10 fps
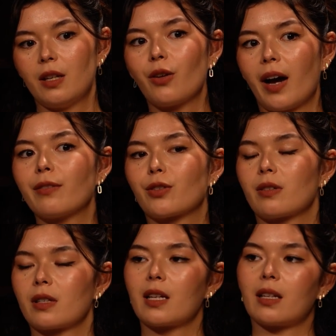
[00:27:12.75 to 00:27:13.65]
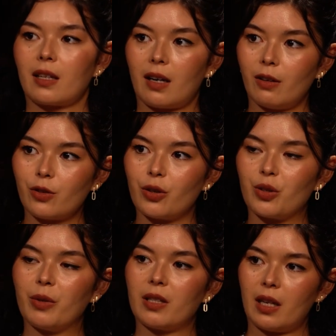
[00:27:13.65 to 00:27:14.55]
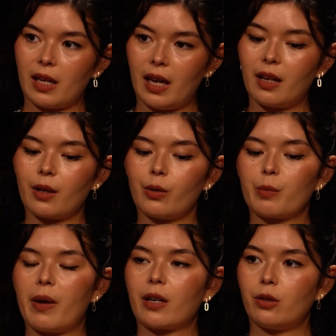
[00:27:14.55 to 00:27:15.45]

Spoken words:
you have to understand the culture, which means it again goes back